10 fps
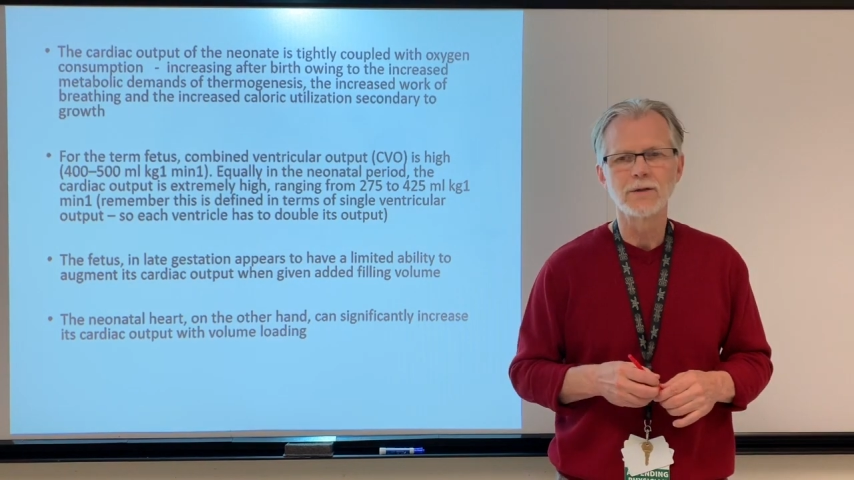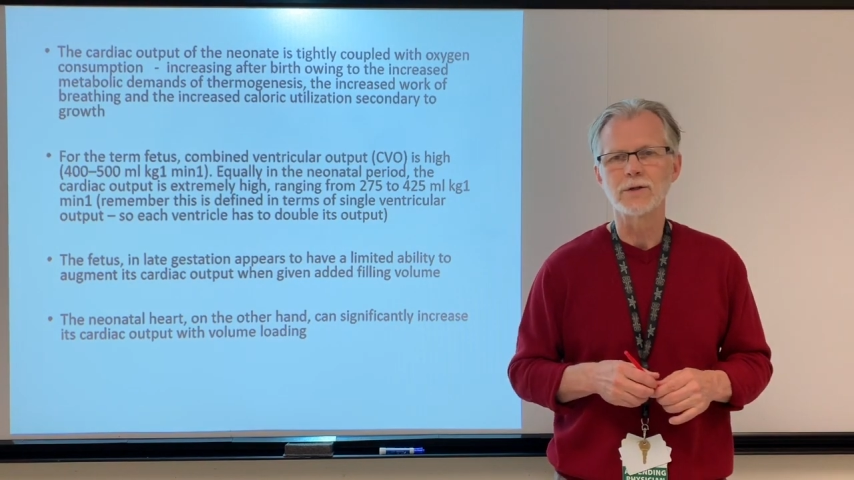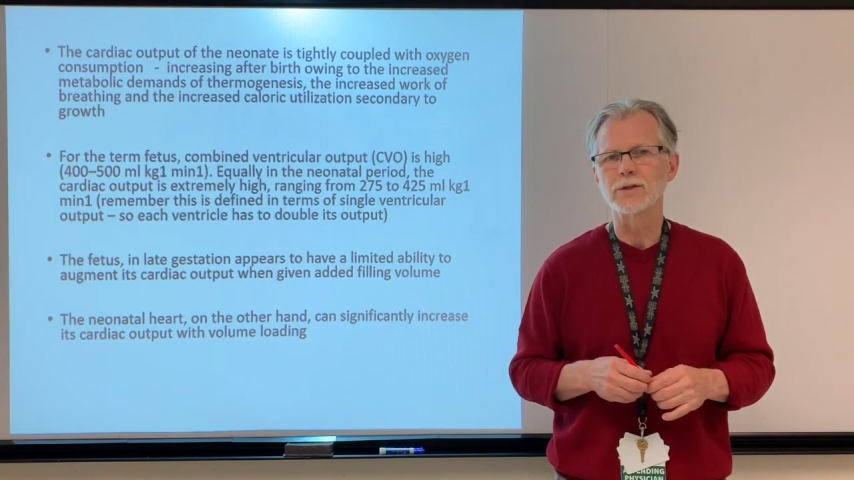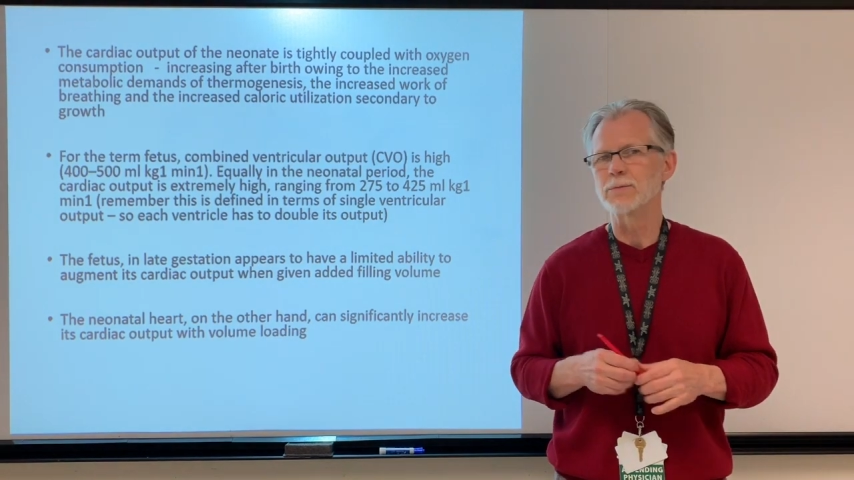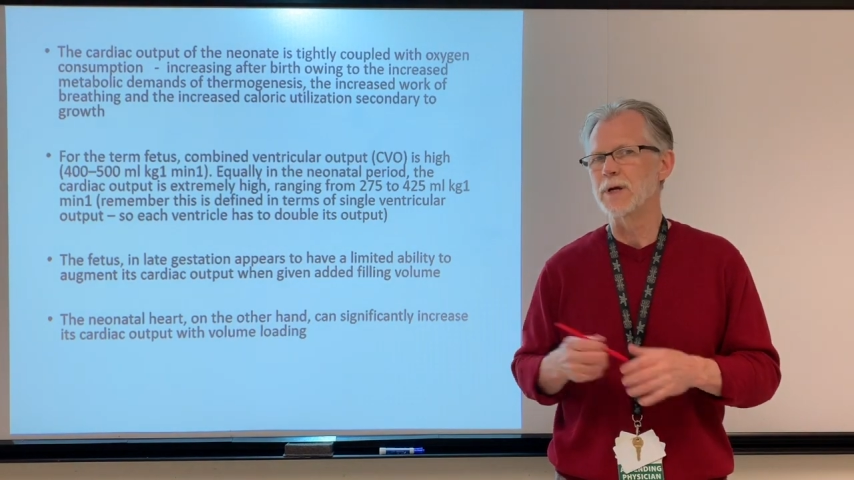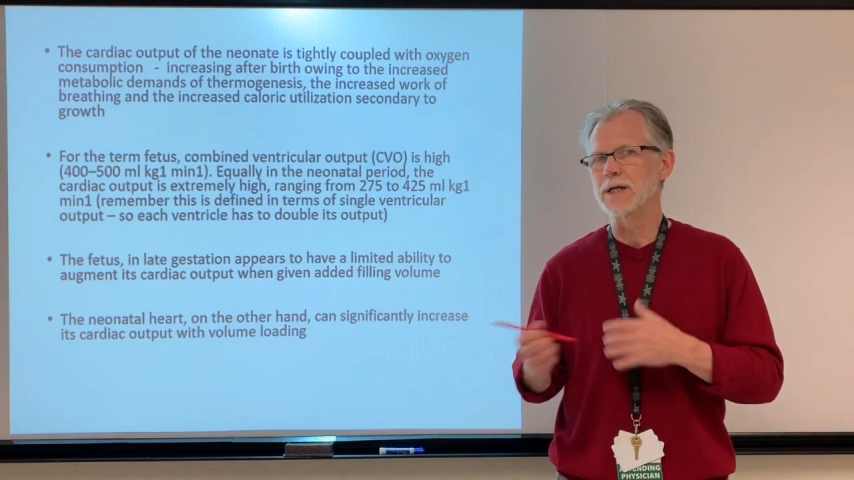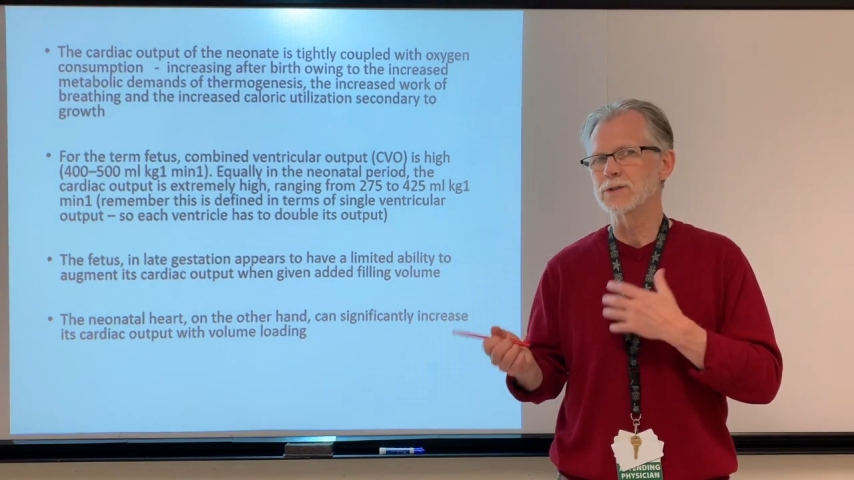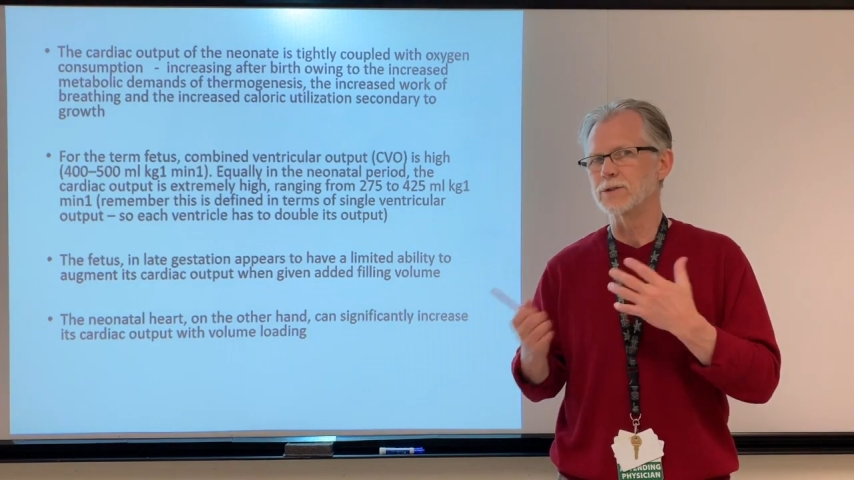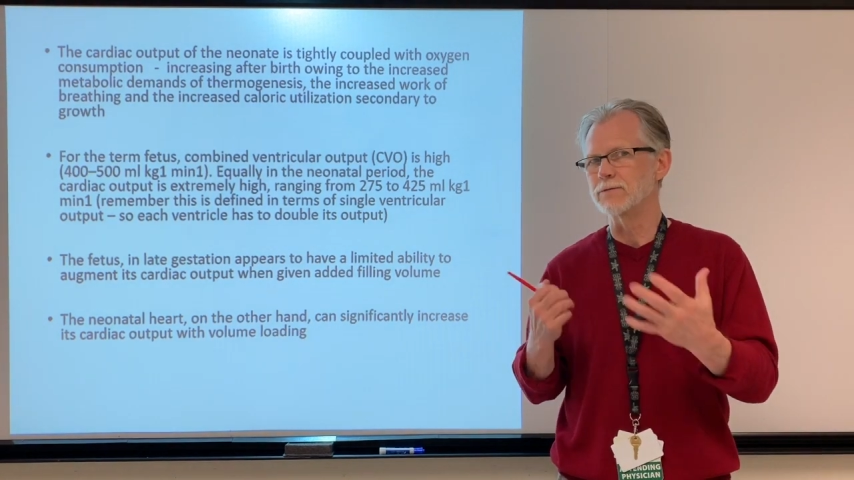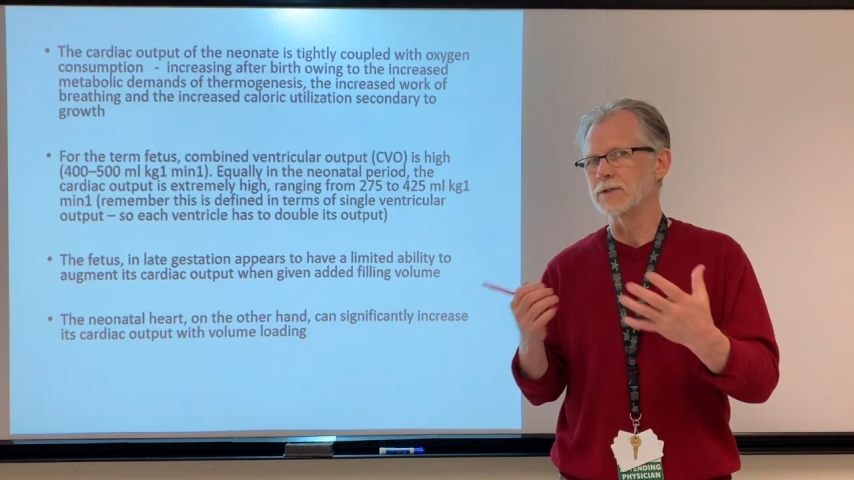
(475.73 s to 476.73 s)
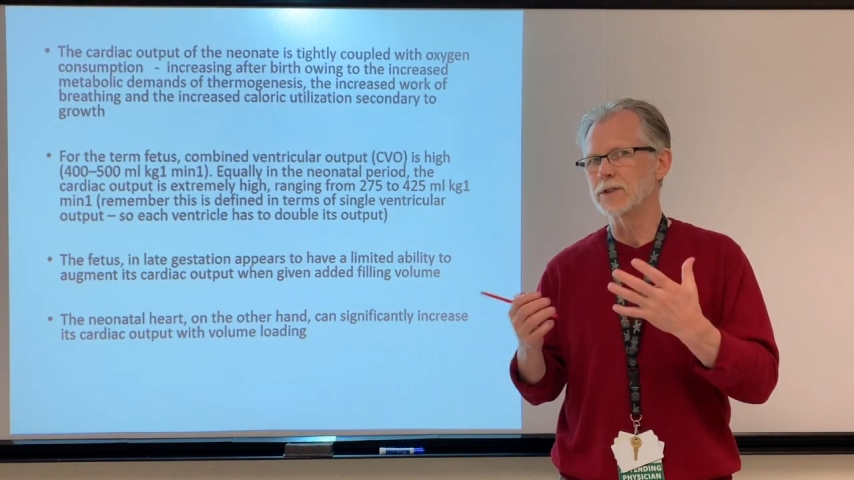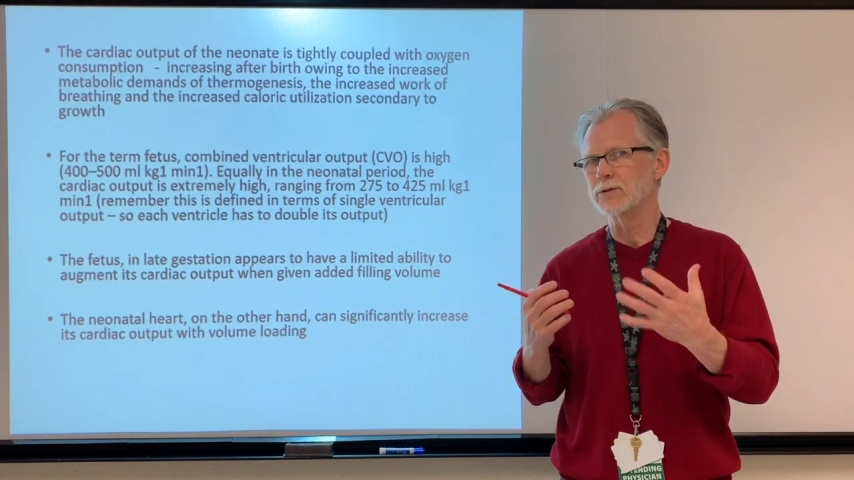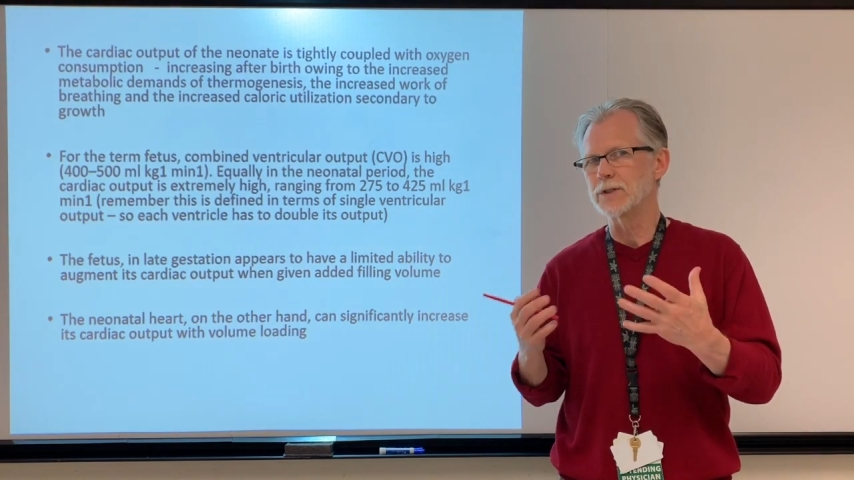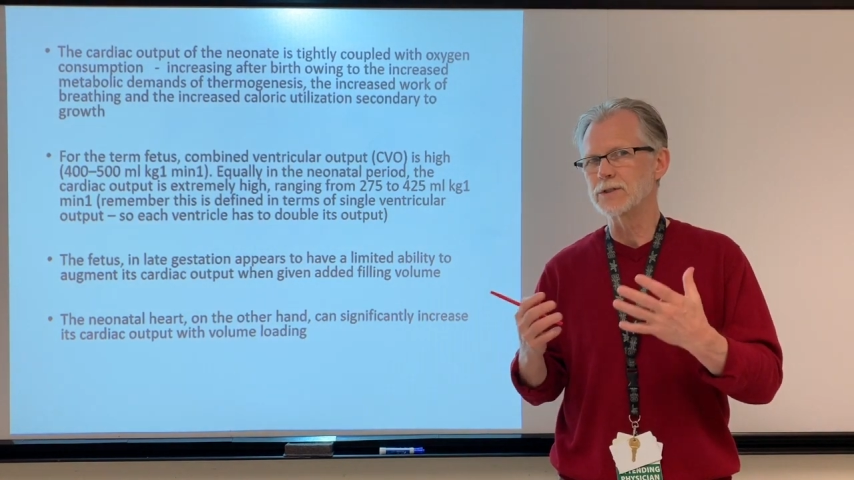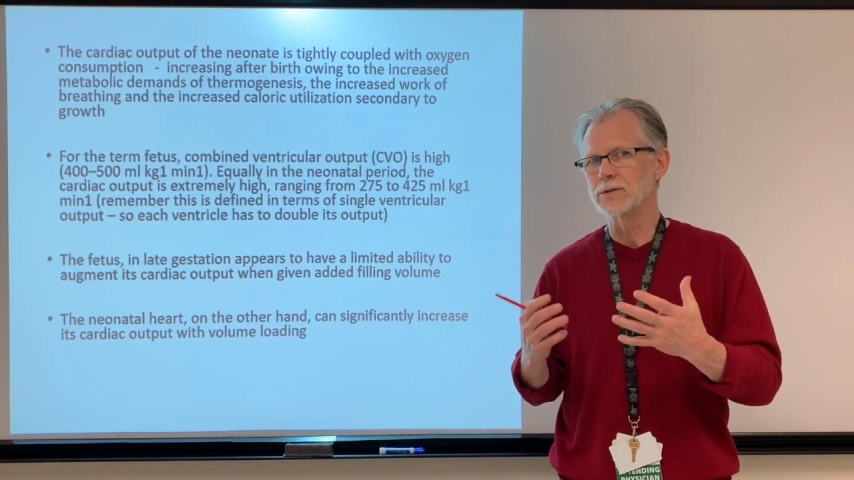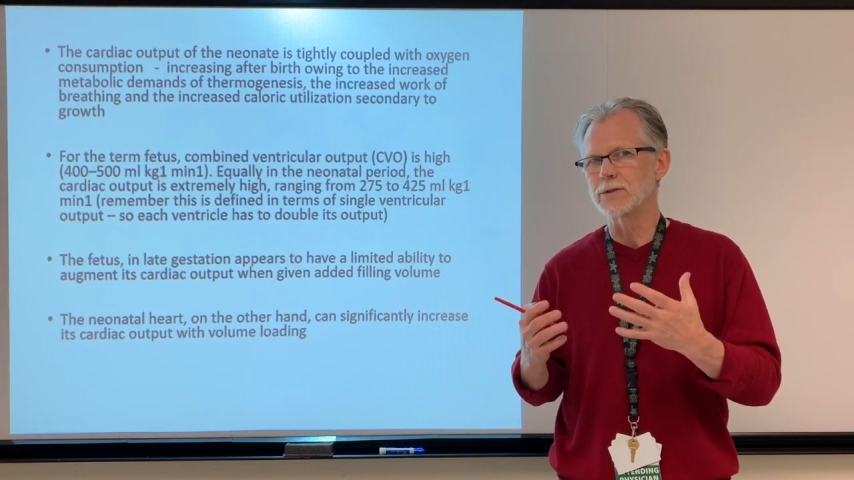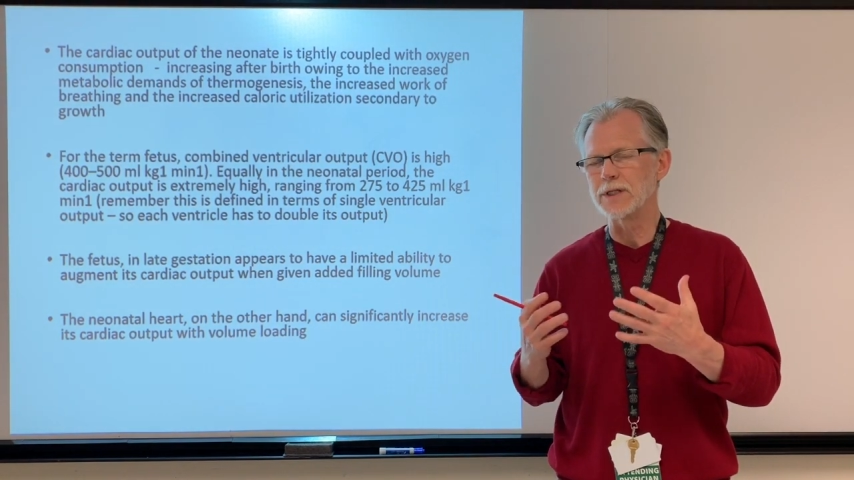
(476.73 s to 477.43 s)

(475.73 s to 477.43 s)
There are demands of an increased